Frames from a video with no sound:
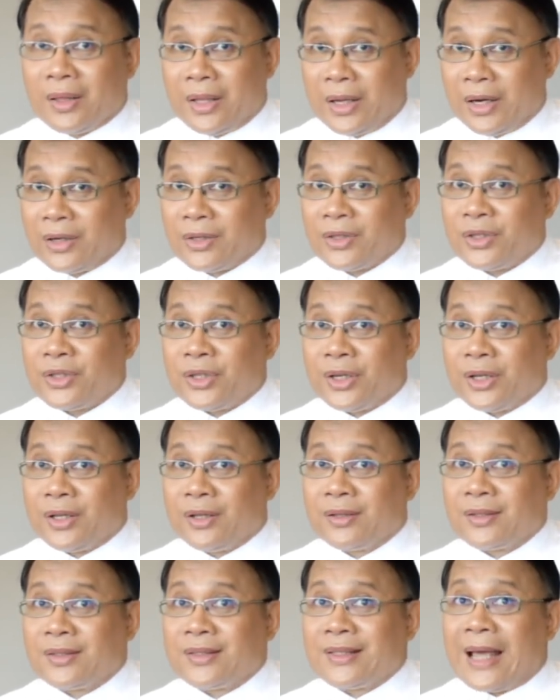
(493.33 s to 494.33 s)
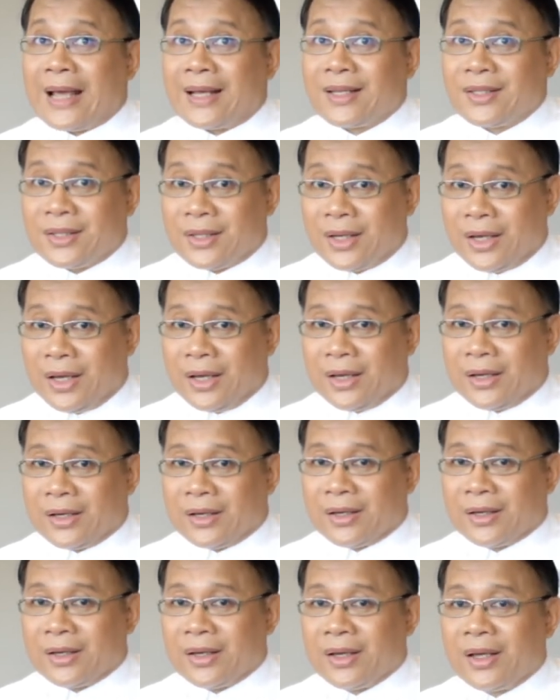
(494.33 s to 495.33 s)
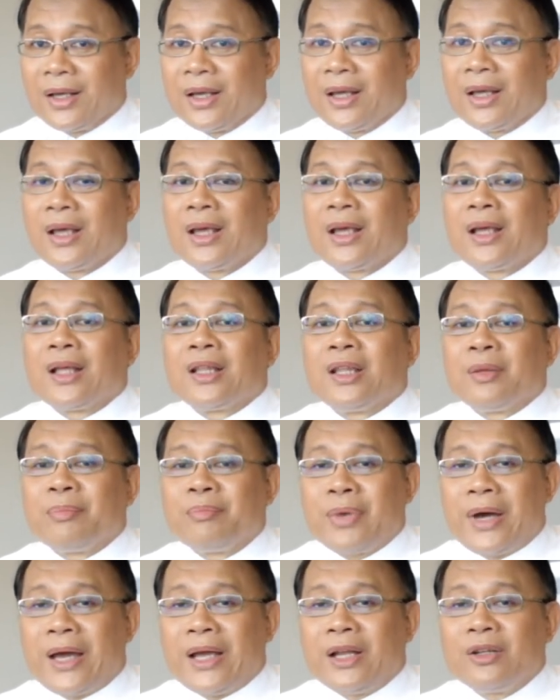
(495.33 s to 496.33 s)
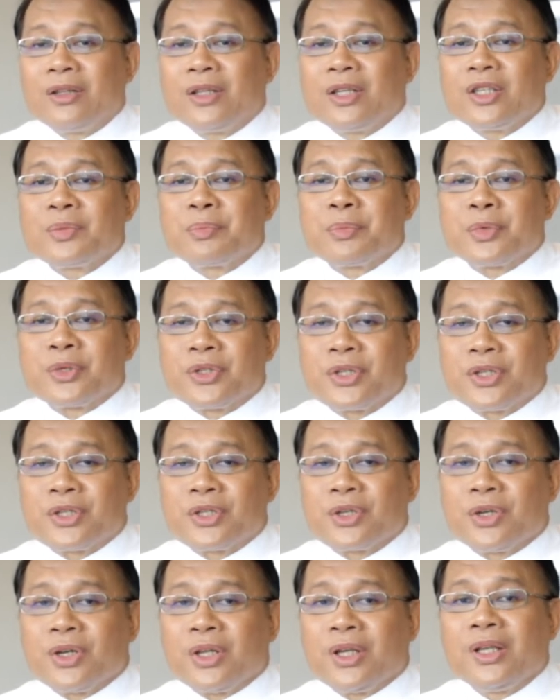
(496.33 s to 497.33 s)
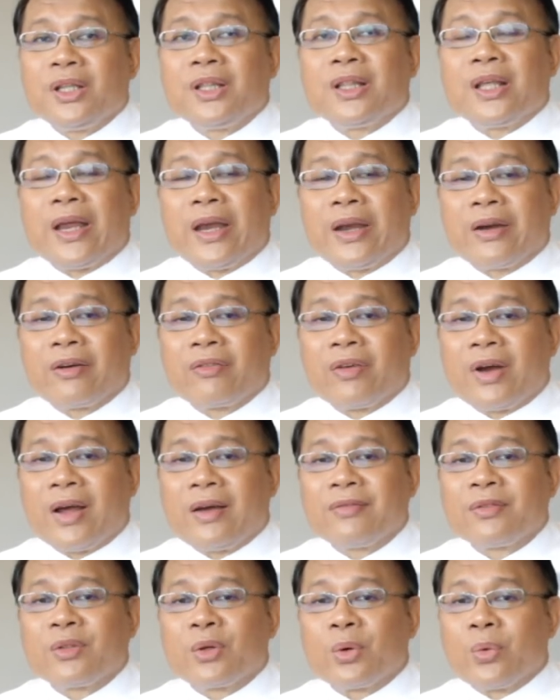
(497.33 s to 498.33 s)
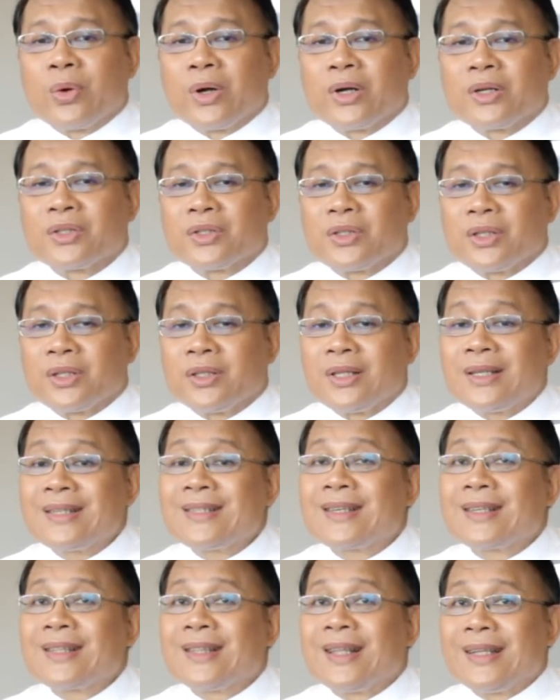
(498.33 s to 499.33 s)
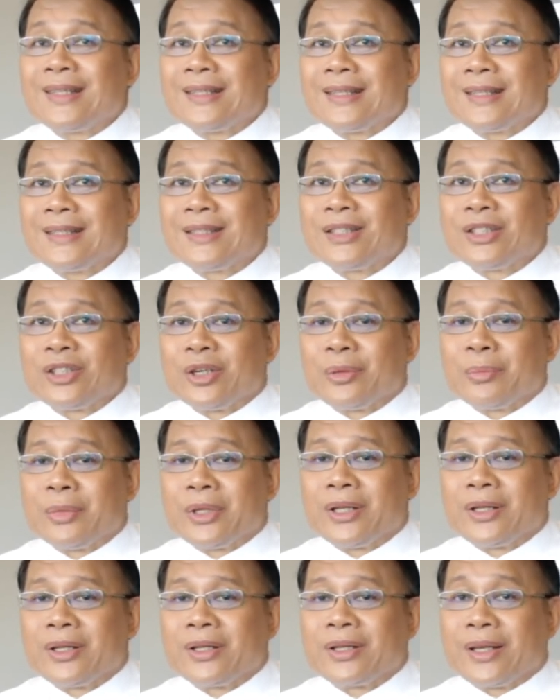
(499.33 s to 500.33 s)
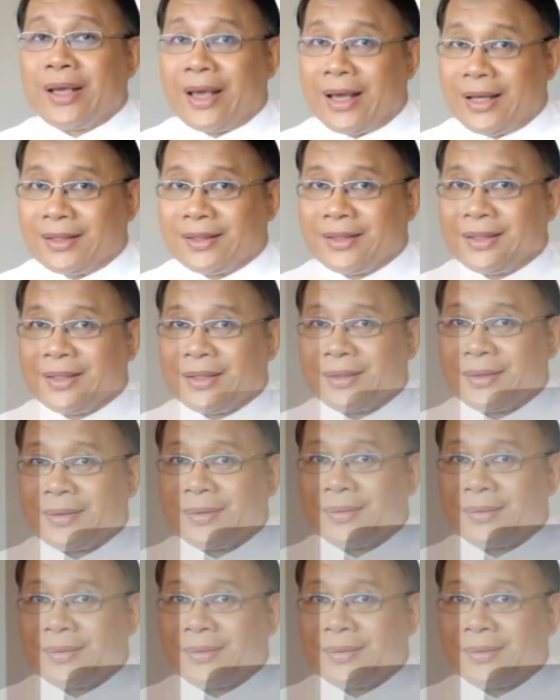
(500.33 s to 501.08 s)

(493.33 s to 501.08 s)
They are still taxiing. The pilot is positioning the aircraft towards the designated terminal gate.